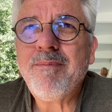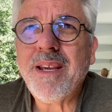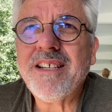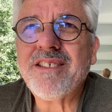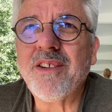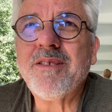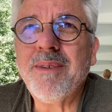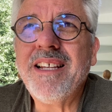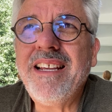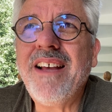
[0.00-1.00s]
Because
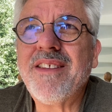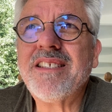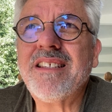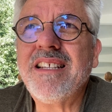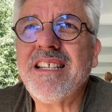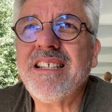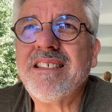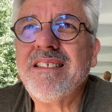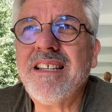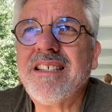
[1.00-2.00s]
ultimately,
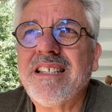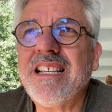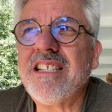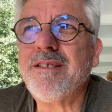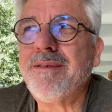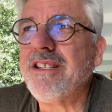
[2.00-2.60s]
this gets us